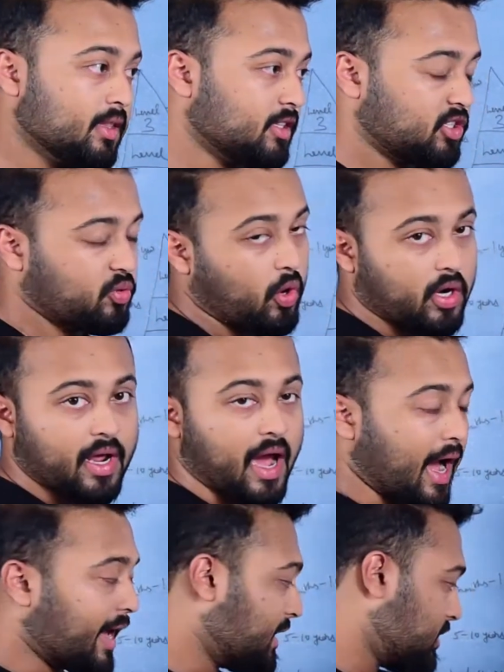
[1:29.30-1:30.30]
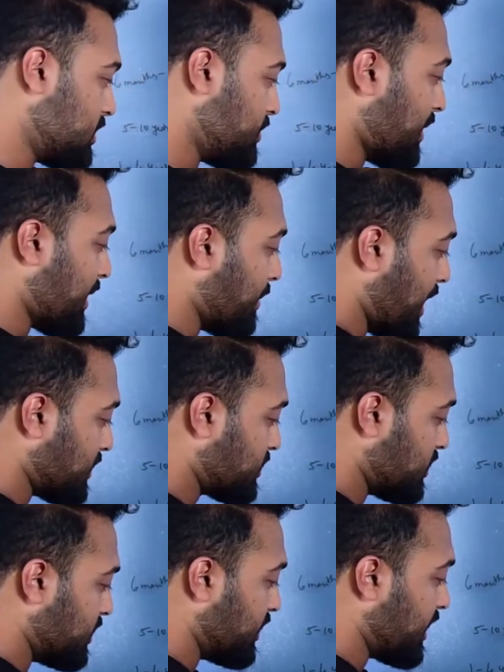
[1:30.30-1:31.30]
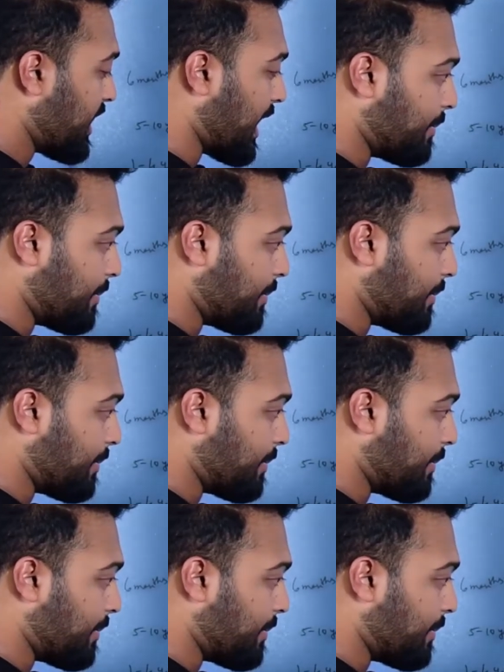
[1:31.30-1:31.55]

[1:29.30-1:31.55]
This is what I did my master's degree,